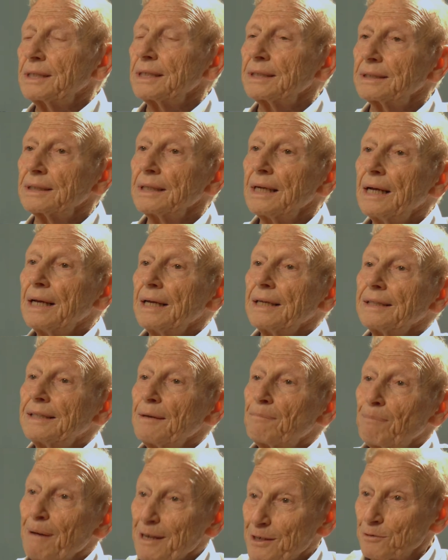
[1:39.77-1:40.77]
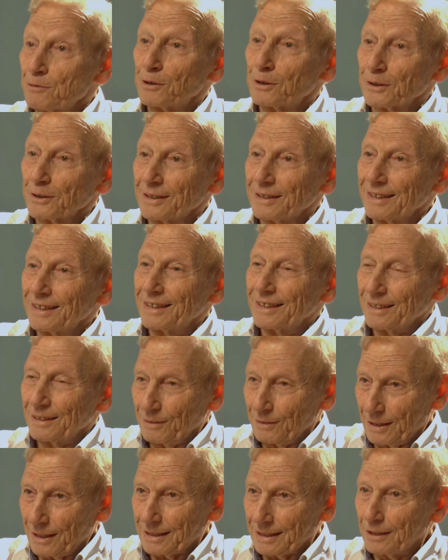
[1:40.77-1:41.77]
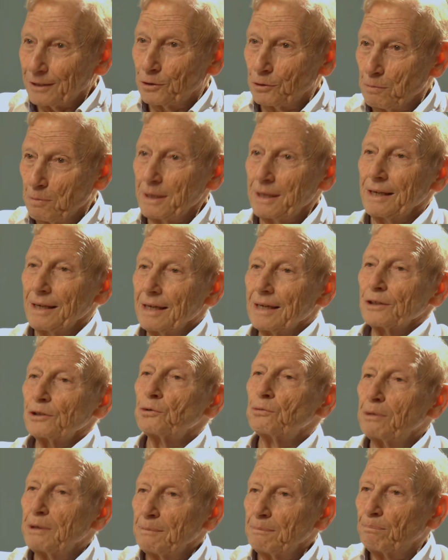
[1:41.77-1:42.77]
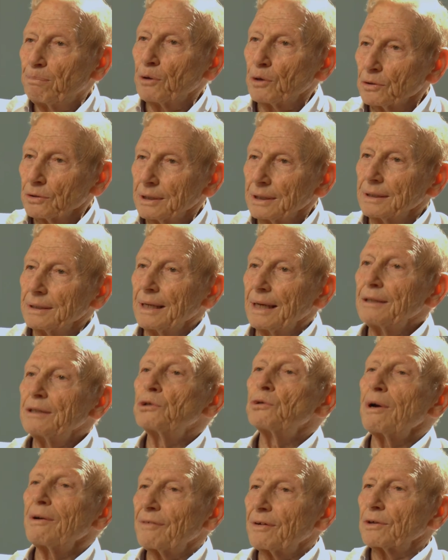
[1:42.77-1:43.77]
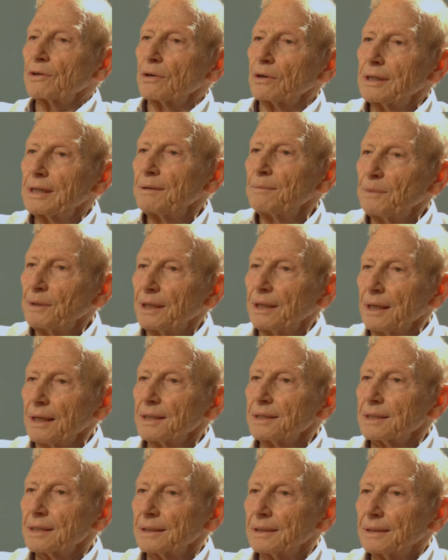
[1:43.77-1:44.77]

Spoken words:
is the password to be important and to have a role in the Middle East.